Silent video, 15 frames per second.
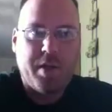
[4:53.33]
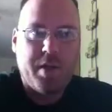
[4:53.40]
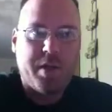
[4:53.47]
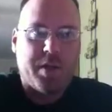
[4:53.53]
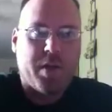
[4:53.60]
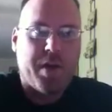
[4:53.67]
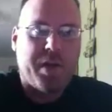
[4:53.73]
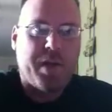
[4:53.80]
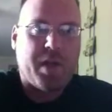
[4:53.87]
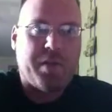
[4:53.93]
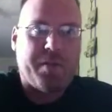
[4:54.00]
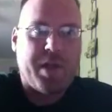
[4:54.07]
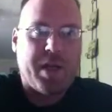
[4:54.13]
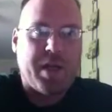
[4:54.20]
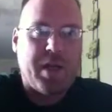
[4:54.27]
So I think
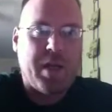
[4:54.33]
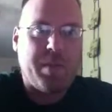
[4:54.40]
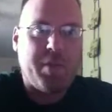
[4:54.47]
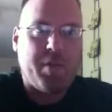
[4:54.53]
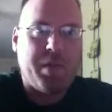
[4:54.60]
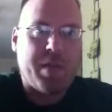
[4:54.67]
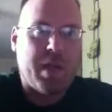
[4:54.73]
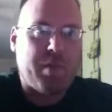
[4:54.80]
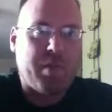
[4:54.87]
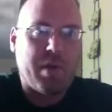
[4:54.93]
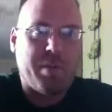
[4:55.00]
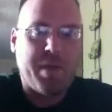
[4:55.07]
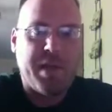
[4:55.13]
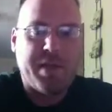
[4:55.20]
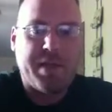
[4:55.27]
if I keep doing that
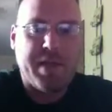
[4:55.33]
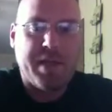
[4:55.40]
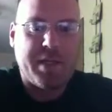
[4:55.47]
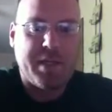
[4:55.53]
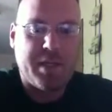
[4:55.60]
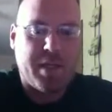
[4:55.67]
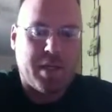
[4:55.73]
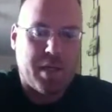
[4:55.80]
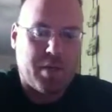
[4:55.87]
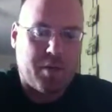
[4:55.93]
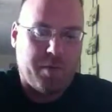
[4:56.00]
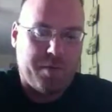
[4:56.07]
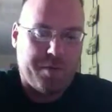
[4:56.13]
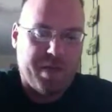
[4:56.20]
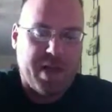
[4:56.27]
repeat testing,
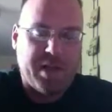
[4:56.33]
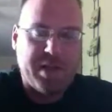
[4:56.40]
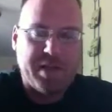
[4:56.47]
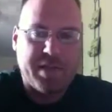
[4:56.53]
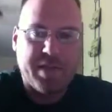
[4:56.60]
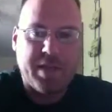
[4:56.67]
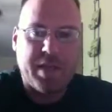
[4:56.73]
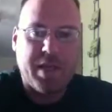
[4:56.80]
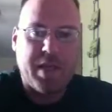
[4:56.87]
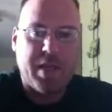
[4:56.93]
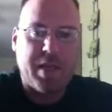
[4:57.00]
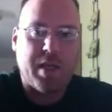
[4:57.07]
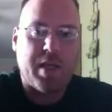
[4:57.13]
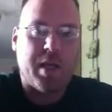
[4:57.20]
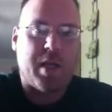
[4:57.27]
it'll finally sink
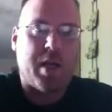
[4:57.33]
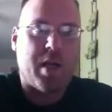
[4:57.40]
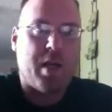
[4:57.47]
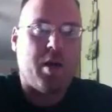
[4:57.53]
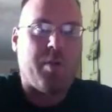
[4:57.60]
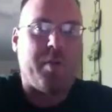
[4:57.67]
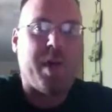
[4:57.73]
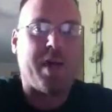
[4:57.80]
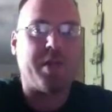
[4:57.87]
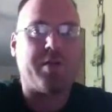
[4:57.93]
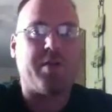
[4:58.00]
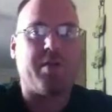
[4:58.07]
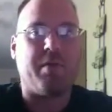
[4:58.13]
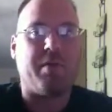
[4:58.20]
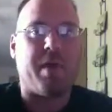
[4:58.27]
in and I'll
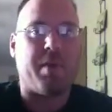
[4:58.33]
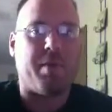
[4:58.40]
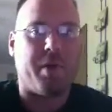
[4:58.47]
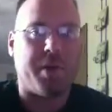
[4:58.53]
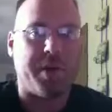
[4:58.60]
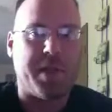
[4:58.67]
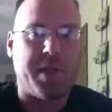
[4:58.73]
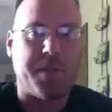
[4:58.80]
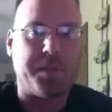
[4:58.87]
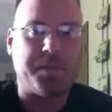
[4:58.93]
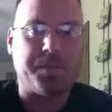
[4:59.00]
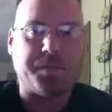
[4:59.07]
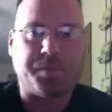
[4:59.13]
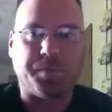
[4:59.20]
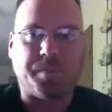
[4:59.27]
actually remember it then.
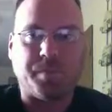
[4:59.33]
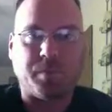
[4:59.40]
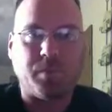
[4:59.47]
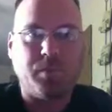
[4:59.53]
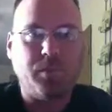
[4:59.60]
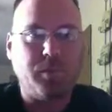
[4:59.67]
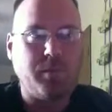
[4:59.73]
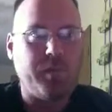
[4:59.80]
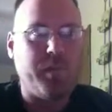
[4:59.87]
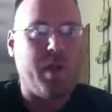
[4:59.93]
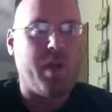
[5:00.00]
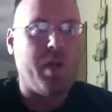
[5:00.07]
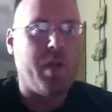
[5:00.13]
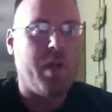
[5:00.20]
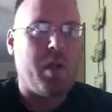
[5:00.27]

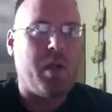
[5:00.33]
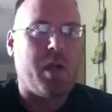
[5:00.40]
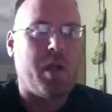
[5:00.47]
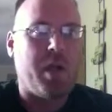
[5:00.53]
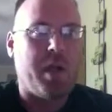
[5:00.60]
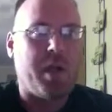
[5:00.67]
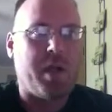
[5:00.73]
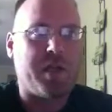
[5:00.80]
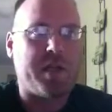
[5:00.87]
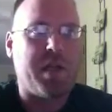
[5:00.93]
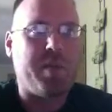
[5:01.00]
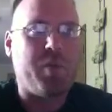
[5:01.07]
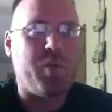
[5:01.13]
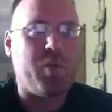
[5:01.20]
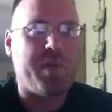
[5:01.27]
An
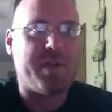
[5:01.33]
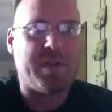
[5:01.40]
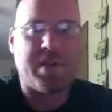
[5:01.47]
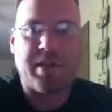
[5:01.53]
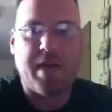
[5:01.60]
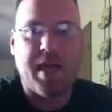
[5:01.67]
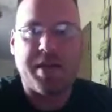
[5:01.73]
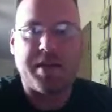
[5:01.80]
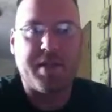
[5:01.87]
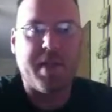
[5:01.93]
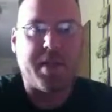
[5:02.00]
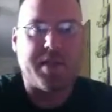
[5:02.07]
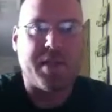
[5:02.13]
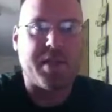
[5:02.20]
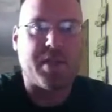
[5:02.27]
example was this last test.